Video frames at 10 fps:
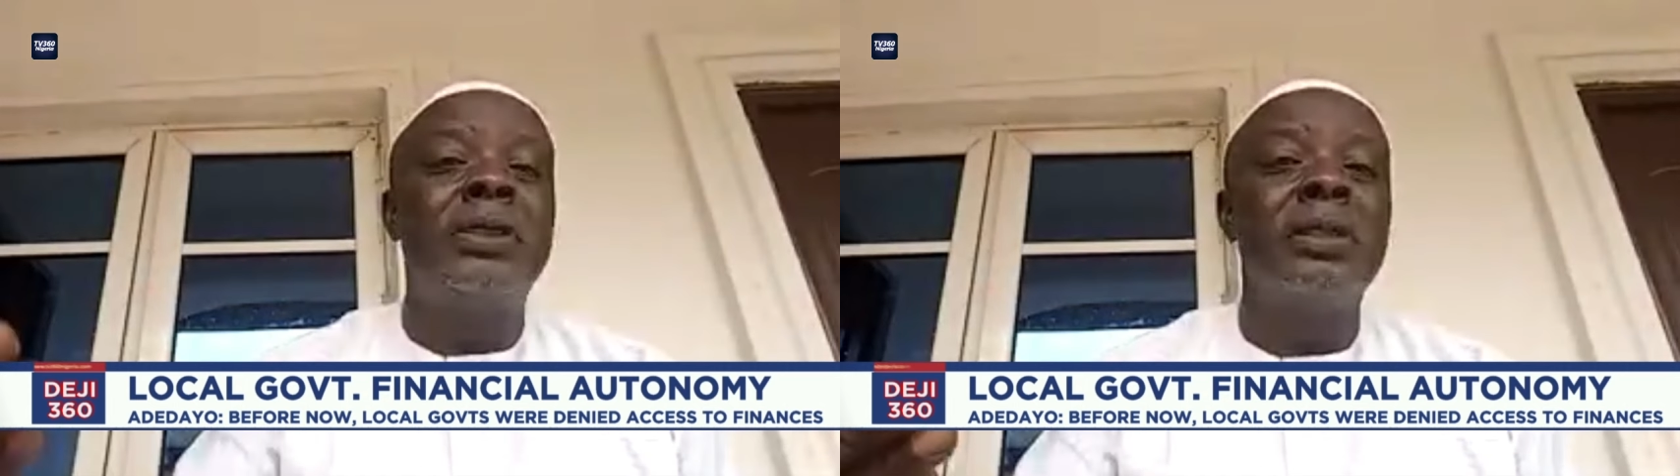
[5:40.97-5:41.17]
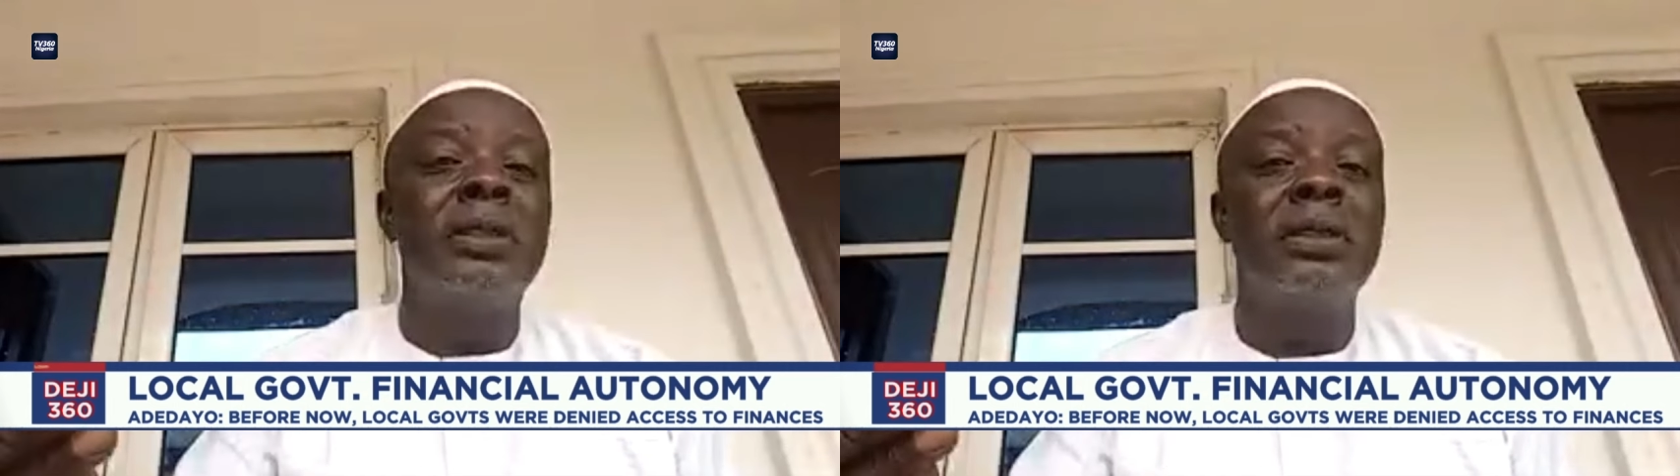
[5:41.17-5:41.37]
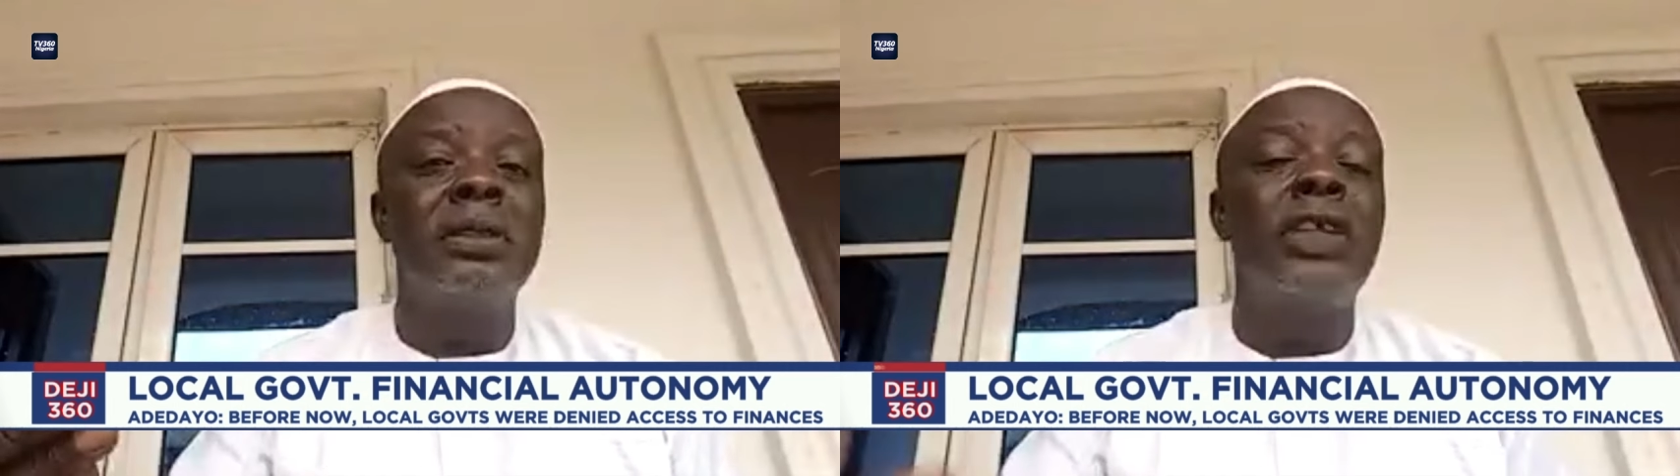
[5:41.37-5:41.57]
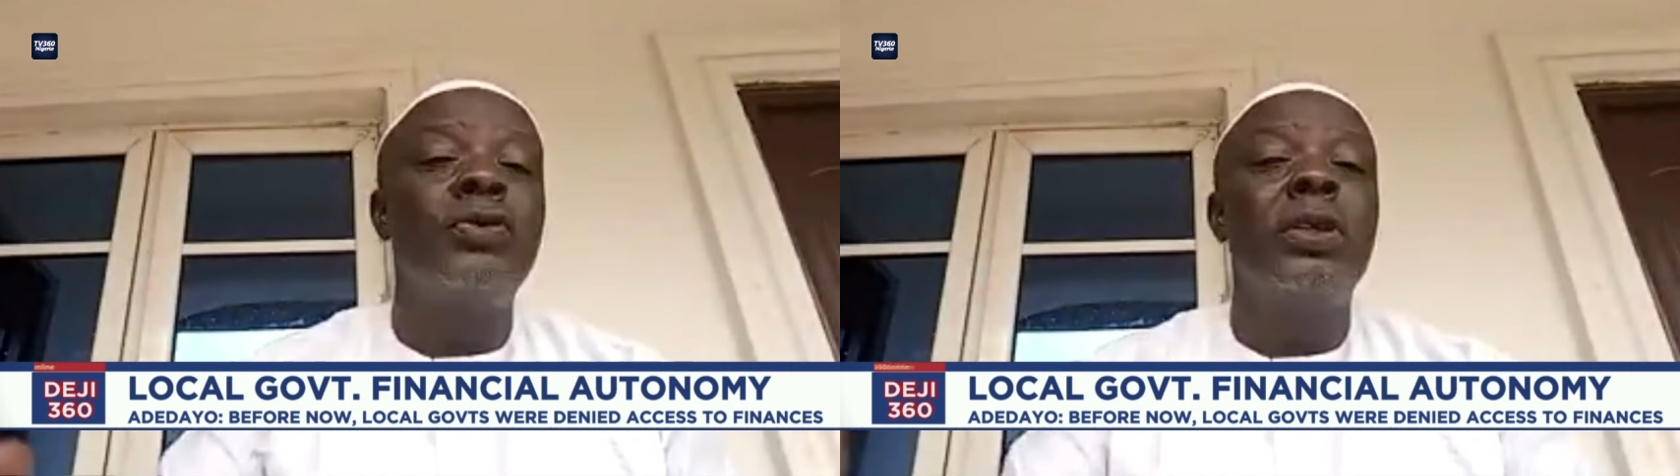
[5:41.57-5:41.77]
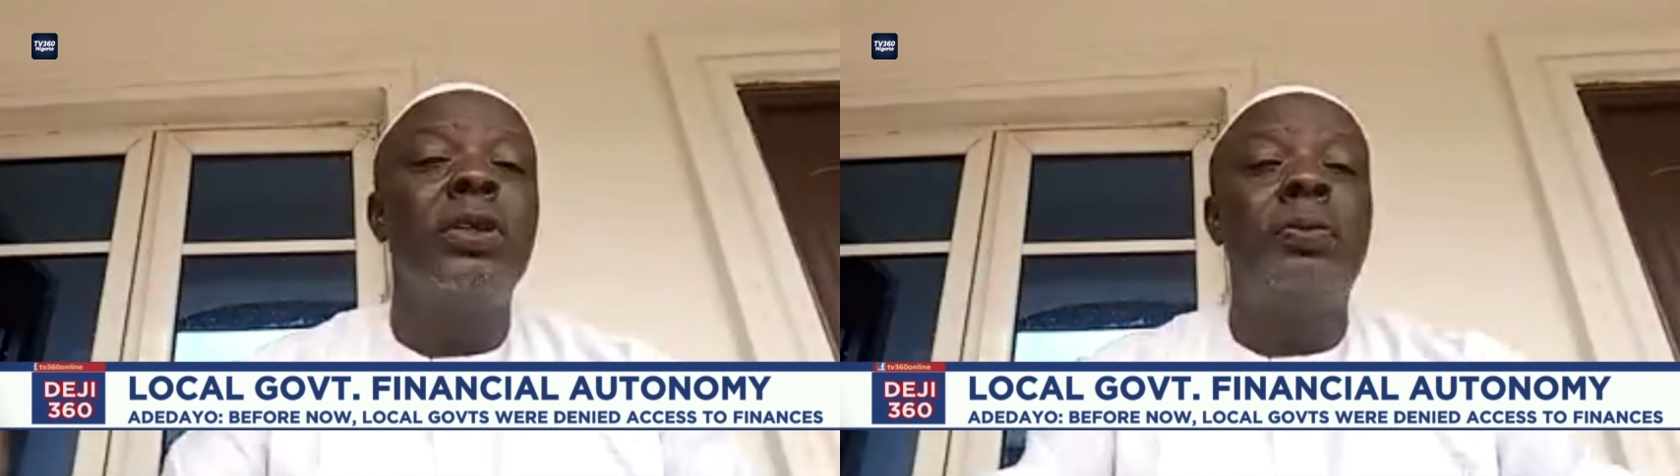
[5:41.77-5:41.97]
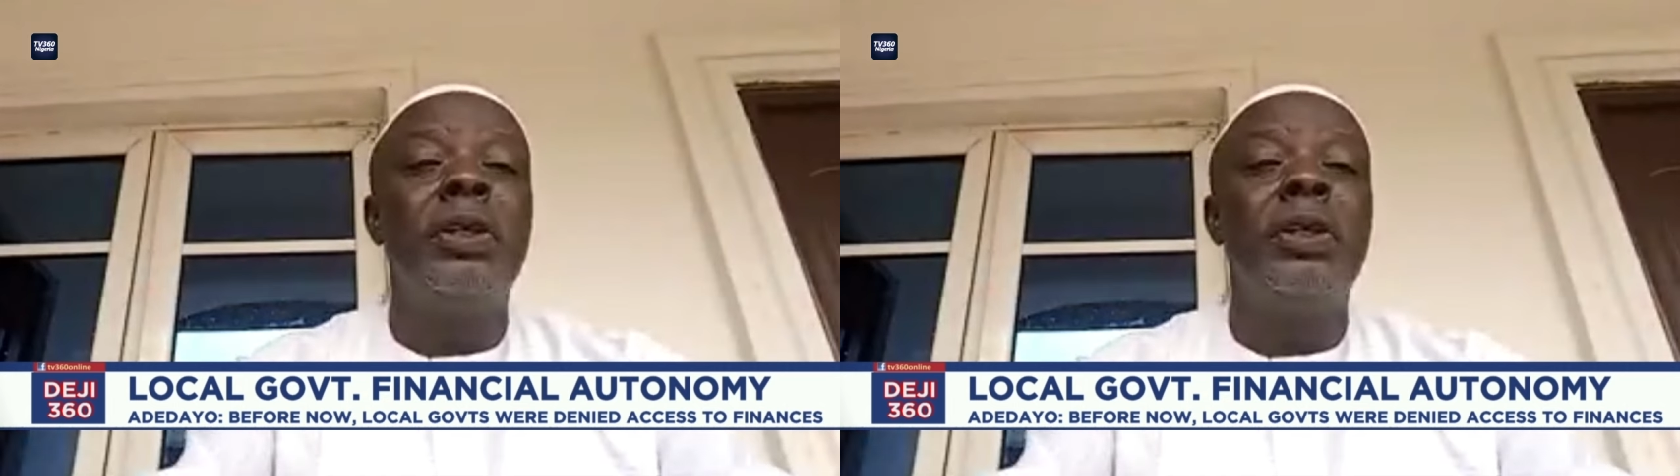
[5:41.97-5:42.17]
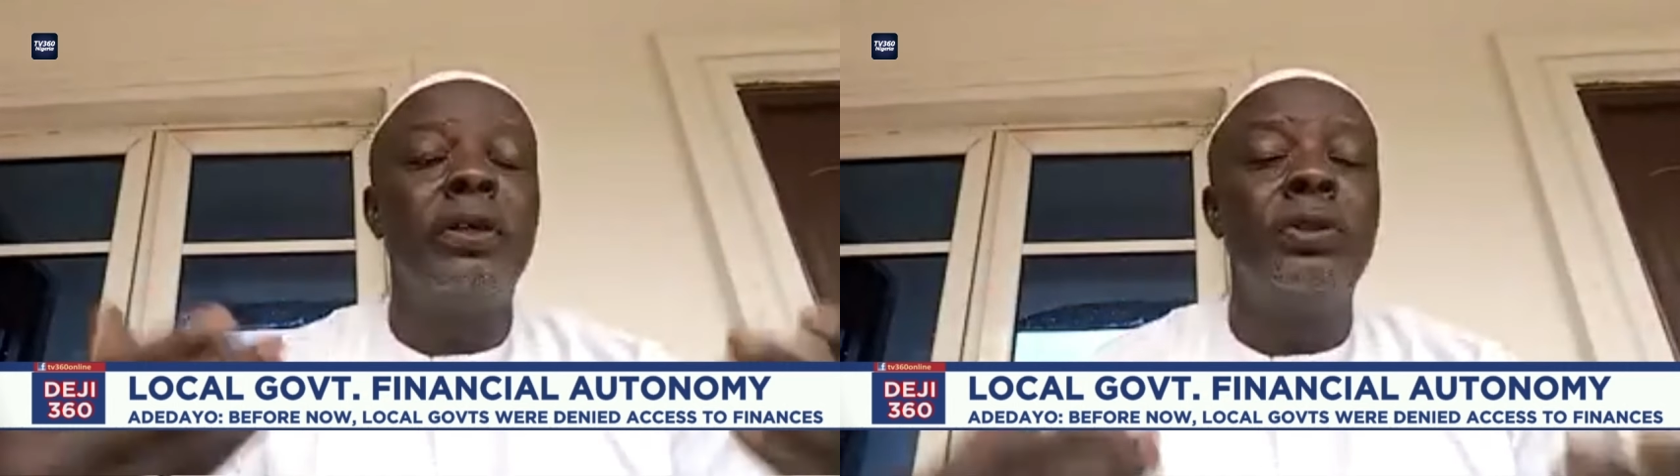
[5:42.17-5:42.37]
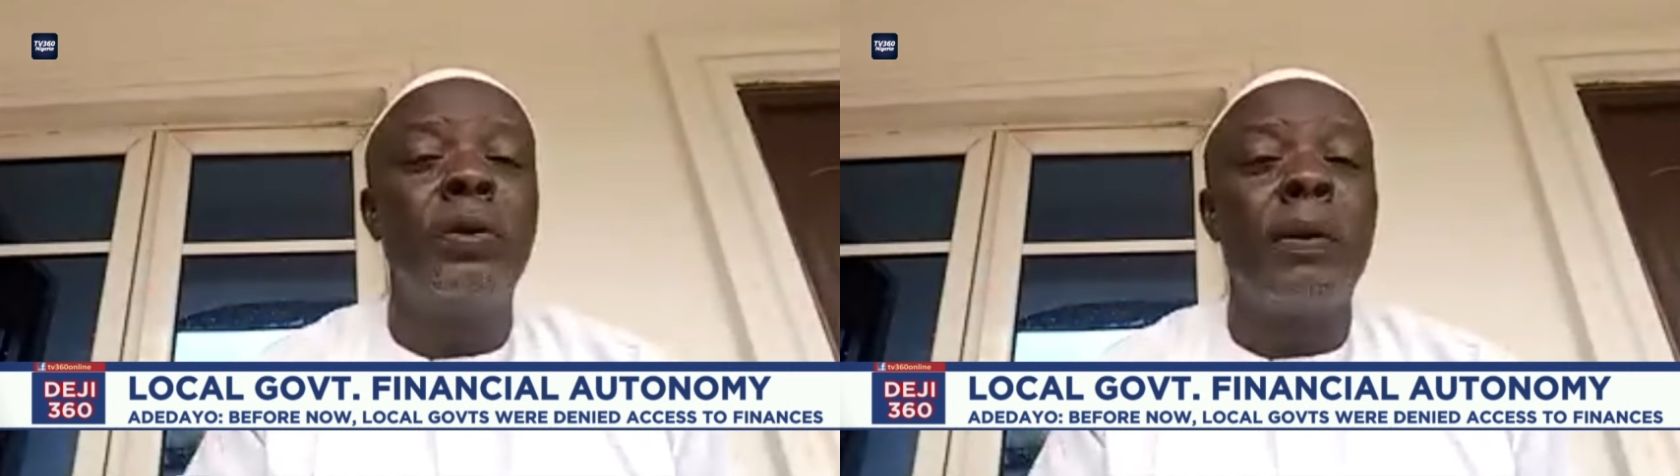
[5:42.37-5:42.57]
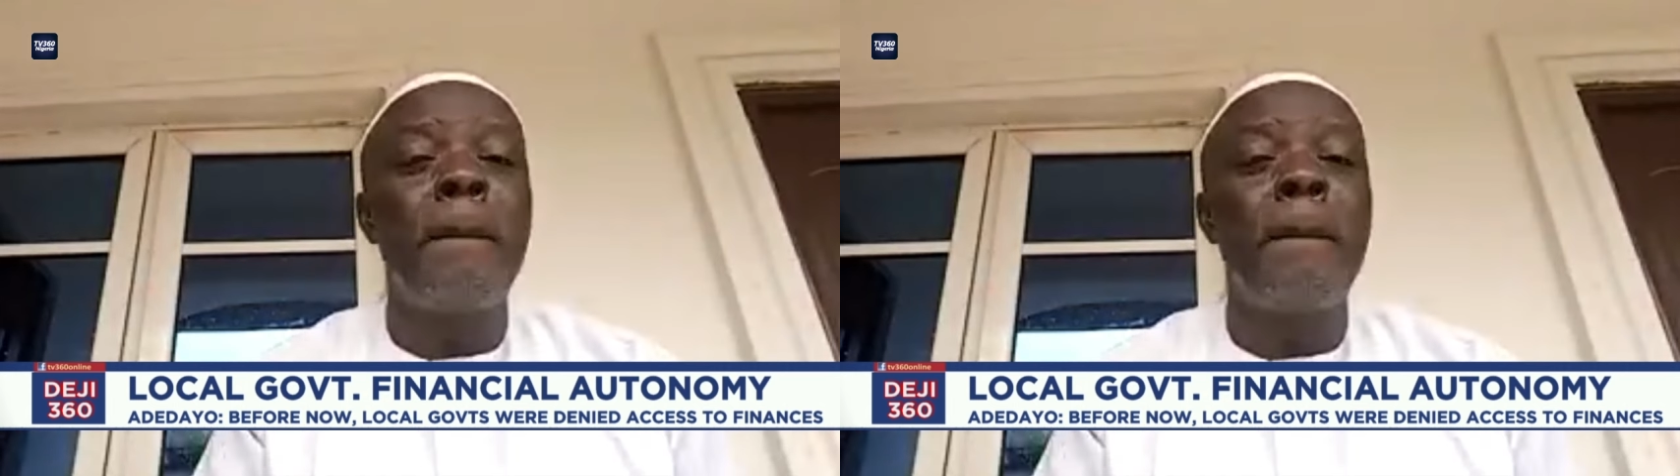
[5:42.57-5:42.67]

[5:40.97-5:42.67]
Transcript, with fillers: meeting. That's what they'll bring for